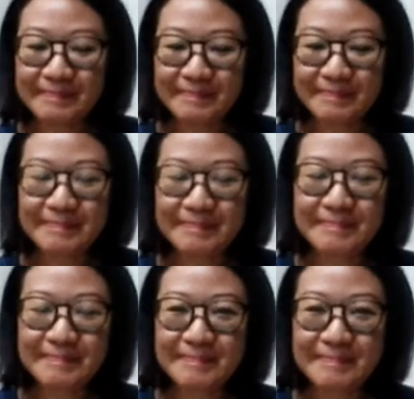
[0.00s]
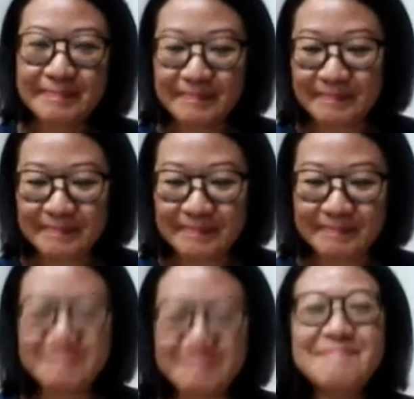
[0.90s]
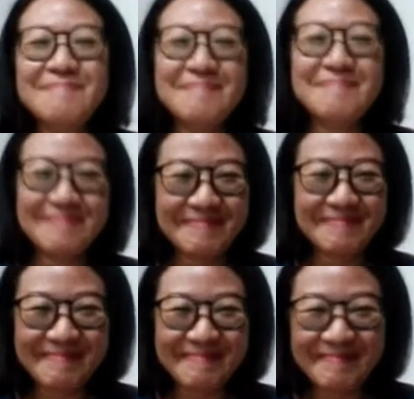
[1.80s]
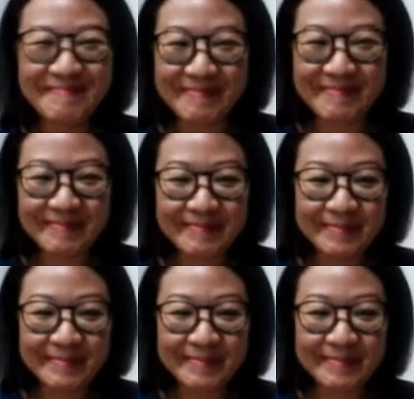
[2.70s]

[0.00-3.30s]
The person shown says nothing.